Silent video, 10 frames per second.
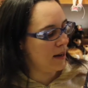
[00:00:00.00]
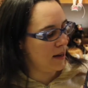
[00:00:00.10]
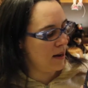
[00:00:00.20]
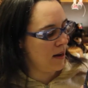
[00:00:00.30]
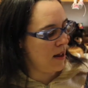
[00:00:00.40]

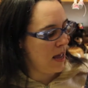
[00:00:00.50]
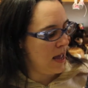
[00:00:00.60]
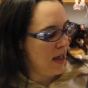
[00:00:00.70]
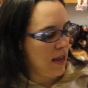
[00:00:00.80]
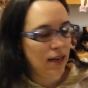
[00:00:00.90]
and
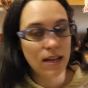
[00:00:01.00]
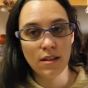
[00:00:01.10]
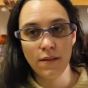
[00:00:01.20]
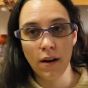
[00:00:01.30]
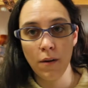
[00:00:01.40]

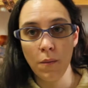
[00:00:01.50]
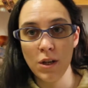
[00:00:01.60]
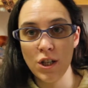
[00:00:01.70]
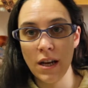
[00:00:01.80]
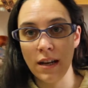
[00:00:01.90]
he's very witchy.